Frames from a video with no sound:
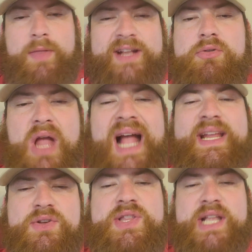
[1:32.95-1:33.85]
They do not
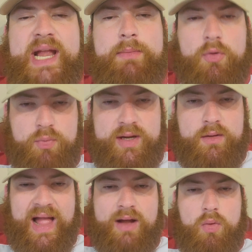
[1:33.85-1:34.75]
use the name of the
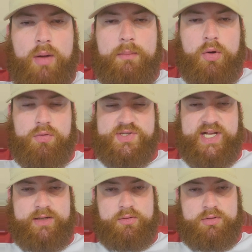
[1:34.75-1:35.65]
real Outlaw
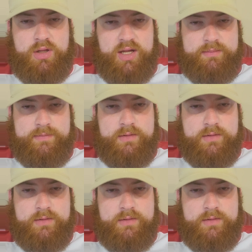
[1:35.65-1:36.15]
Motorcycle Club,